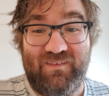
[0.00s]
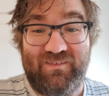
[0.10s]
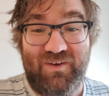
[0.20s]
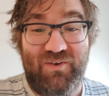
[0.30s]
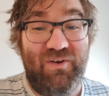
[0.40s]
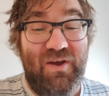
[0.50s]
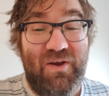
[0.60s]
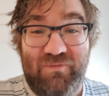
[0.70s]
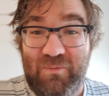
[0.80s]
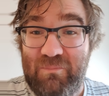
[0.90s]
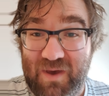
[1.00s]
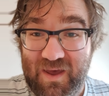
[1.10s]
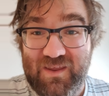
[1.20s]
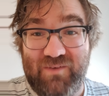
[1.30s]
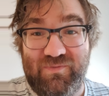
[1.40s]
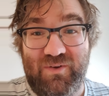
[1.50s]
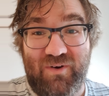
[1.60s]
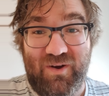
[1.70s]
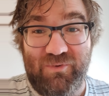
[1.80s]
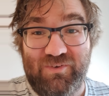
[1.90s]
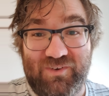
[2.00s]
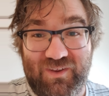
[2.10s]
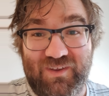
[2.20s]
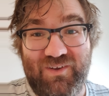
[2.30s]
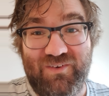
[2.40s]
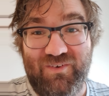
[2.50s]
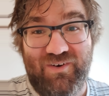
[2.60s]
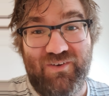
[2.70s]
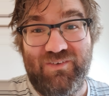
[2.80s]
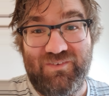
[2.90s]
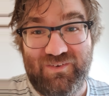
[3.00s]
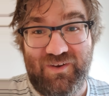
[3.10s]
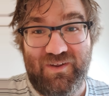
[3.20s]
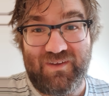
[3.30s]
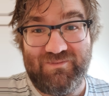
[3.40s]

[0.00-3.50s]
So for many of you, I will see you on Sunday.